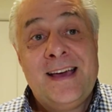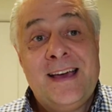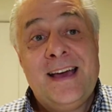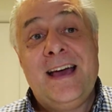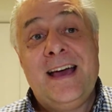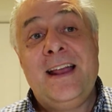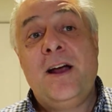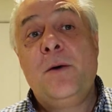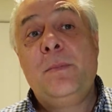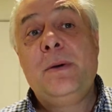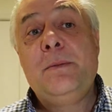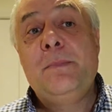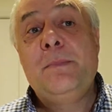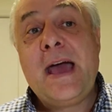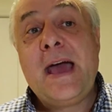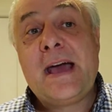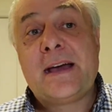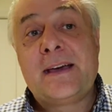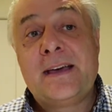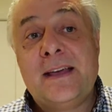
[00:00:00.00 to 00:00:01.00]
And I'll be
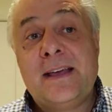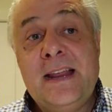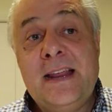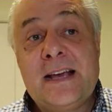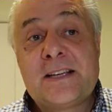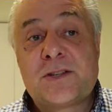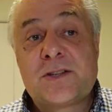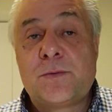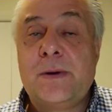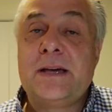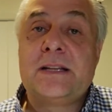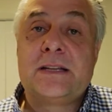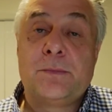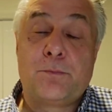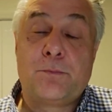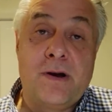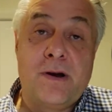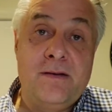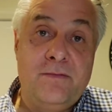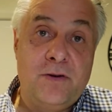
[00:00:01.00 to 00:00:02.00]
back next week to
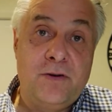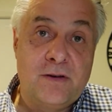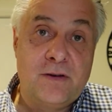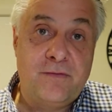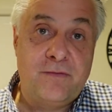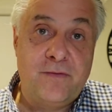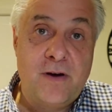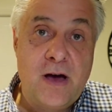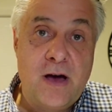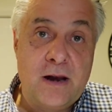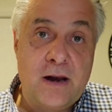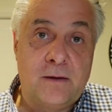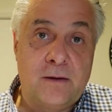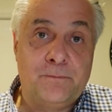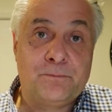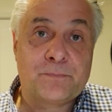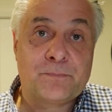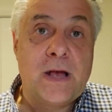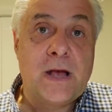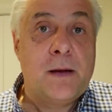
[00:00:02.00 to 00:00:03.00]
preview the final.
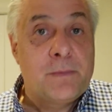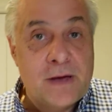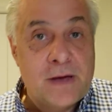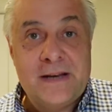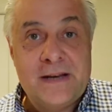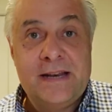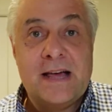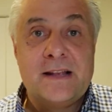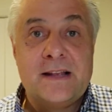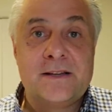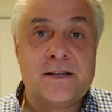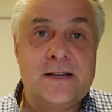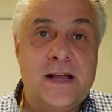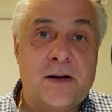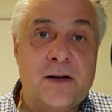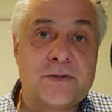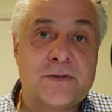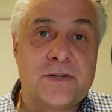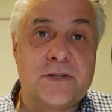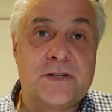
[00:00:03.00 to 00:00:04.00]
I'm going down to
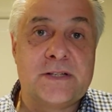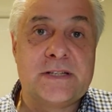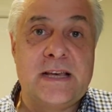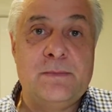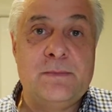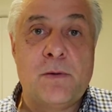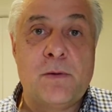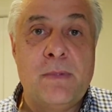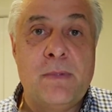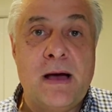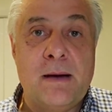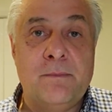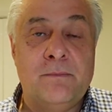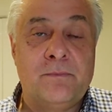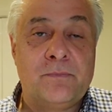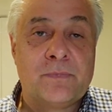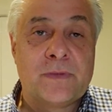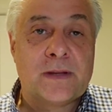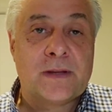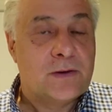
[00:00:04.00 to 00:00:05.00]
Nelson to see my mum.
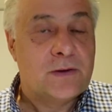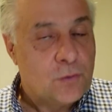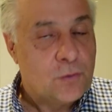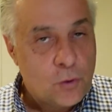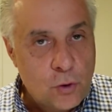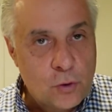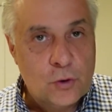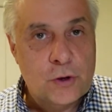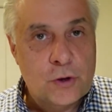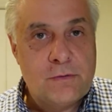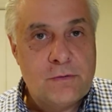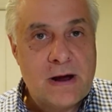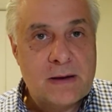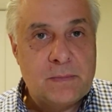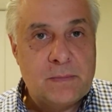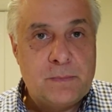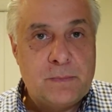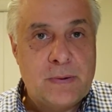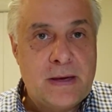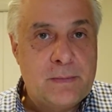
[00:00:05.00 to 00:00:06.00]
All good
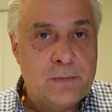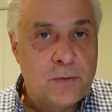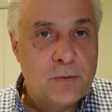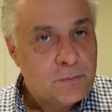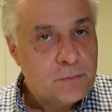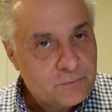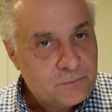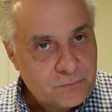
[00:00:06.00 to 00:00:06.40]
rugby people.